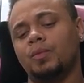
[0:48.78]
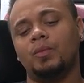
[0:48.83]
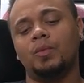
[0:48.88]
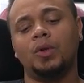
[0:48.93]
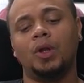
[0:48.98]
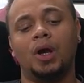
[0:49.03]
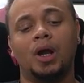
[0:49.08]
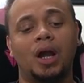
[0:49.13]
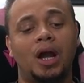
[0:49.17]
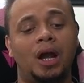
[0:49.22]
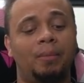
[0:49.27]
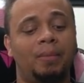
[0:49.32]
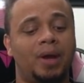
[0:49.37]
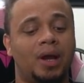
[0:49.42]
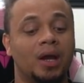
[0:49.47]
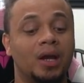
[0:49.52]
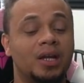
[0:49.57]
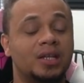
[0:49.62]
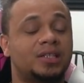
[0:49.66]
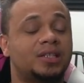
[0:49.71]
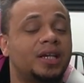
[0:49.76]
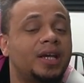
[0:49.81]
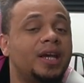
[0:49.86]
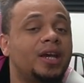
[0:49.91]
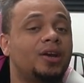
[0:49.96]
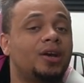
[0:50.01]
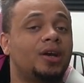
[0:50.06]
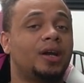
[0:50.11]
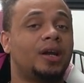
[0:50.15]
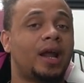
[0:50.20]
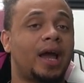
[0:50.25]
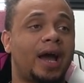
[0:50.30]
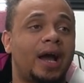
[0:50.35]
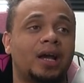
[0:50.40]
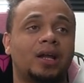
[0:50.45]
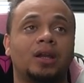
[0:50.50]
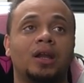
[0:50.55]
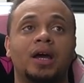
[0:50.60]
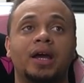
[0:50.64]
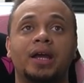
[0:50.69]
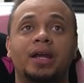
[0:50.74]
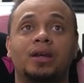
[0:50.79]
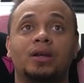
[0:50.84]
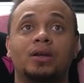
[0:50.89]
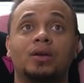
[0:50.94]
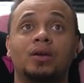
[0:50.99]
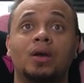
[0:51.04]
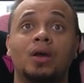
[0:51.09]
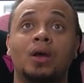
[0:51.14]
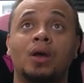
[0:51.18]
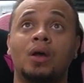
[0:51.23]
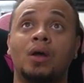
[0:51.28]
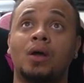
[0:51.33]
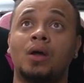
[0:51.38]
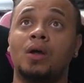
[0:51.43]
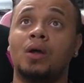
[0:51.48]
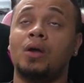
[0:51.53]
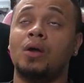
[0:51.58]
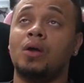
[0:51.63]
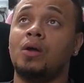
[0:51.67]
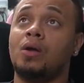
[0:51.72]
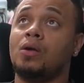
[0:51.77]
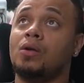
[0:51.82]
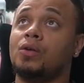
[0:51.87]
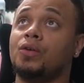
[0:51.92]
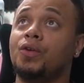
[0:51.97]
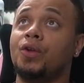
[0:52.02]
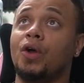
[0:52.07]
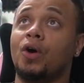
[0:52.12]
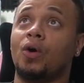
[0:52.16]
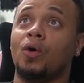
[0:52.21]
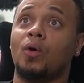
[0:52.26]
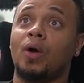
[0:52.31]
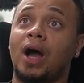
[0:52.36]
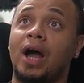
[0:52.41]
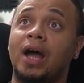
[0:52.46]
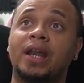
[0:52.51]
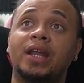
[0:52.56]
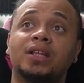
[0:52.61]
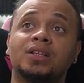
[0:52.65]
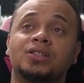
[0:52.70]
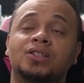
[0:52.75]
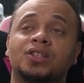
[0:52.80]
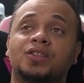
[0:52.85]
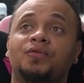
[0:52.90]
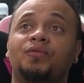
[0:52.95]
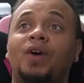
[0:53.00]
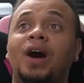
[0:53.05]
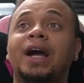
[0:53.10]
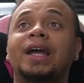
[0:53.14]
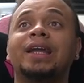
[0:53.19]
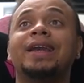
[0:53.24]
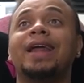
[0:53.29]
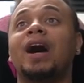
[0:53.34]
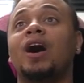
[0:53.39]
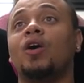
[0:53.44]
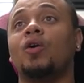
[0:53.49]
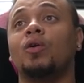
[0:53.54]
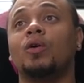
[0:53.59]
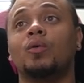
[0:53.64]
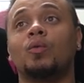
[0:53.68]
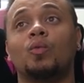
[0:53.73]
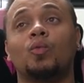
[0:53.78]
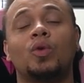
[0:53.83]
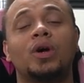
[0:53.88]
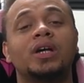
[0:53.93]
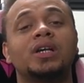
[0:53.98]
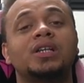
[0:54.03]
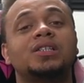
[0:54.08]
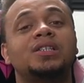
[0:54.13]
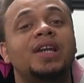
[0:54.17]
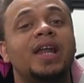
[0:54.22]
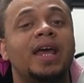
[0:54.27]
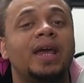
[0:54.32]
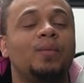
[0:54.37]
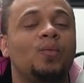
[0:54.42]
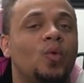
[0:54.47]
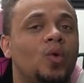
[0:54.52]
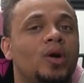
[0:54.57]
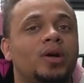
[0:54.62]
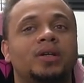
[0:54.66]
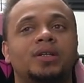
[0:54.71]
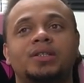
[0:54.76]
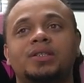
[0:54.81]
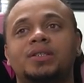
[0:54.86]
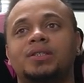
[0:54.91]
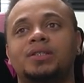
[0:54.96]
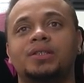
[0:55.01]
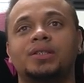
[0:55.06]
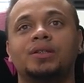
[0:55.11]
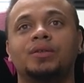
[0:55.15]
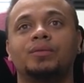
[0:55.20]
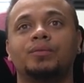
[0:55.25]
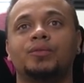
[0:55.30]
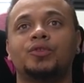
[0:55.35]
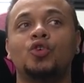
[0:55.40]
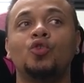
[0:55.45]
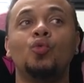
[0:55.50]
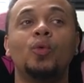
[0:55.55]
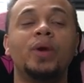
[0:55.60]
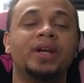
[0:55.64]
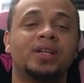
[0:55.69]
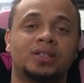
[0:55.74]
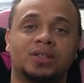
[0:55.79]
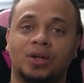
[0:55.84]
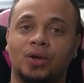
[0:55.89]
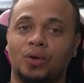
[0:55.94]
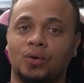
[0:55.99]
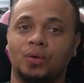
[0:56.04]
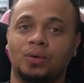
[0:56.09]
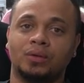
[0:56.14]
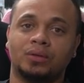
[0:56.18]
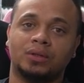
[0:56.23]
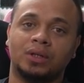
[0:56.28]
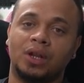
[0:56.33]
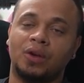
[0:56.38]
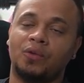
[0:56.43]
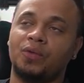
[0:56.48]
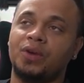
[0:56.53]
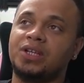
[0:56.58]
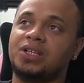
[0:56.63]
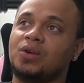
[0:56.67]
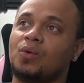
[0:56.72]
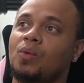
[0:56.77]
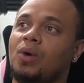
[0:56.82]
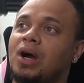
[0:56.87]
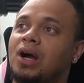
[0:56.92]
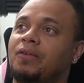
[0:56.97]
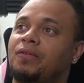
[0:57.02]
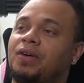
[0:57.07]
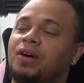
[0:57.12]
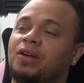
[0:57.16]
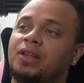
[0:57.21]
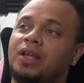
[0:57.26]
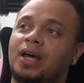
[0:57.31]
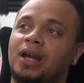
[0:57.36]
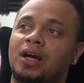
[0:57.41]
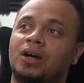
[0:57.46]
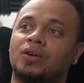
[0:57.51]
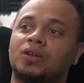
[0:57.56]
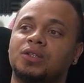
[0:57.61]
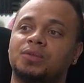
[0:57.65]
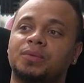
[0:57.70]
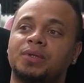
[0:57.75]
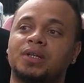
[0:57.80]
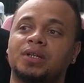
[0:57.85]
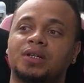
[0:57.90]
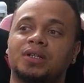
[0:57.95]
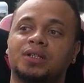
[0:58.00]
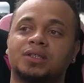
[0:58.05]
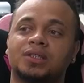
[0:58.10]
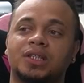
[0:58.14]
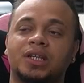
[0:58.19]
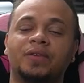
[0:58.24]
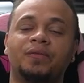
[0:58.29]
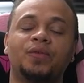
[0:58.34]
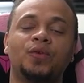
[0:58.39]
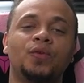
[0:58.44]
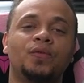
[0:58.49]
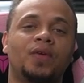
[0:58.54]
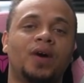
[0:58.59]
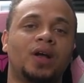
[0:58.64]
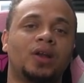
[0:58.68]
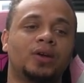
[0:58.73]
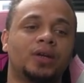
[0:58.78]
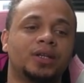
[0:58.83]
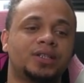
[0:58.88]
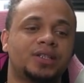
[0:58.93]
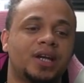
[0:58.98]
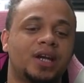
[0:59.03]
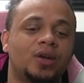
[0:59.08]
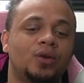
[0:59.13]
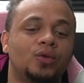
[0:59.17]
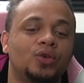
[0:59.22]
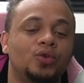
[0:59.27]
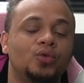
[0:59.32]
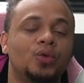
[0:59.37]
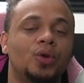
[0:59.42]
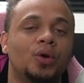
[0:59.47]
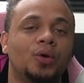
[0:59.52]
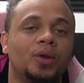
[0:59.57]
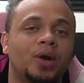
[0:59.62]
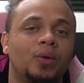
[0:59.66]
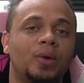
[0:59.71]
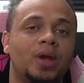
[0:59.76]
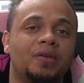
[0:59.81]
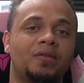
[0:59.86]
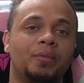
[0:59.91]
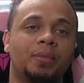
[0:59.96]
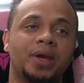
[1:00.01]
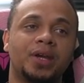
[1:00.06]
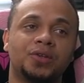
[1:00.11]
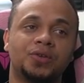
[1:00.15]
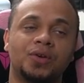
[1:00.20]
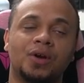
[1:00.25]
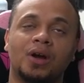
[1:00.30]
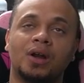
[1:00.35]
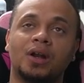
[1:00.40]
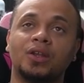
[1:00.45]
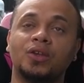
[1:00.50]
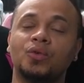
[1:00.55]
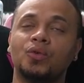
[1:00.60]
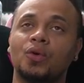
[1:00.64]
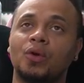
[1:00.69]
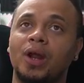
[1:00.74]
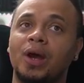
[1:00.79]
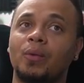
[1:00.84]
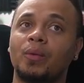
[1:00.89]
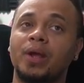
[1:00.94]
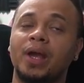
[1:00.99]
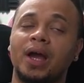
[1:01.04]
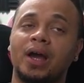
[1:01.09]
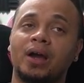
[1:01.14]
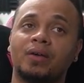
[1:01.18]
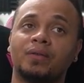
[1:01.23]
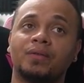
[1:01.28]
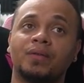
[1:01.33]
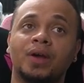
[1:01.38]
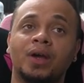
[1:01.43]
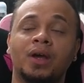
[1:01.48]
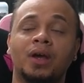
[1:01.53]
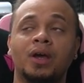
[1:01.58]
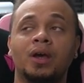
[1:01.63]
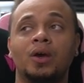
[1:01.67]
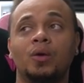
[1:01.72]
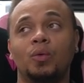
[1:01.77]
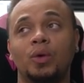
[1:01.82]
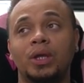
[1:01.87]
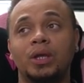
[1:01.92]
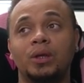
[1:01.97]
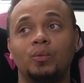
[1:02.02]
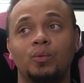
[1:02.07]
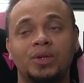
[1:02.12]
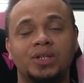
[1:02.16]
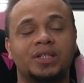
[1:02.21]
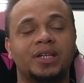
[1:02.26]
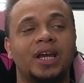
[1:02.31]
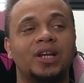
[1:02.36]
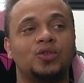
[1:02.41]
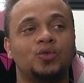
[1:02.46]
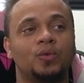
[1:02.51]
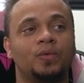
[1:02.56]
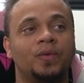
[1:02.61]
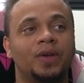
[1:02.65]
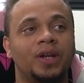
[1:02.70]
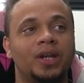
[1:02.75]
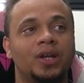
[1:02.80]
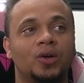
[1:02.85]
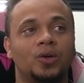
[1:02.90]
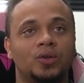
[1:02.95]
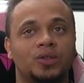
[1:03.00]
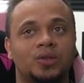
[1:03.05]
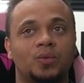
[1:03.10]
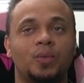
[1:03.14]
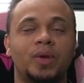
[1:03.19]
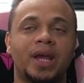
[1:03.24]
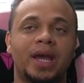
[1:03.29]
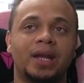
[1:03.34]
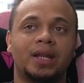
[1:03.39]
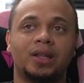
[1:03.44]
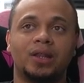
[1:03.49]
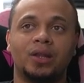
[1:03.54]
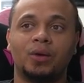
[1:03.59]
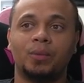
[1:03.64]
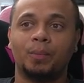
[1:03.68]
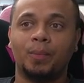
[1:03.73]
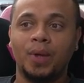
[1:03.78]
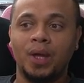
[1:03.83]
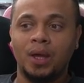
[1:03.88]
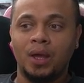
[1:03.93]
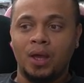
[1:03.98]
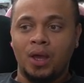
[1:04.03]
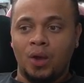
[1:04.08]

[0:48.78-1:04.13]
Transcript: Look, I'm not going to sit here and act like, you know, I didn't just find out what his name was 2 weeks ago. And the reason why I found that out is because if you follow the channel, you know that we have a Patreon and you know that we schedule videos and we edit them.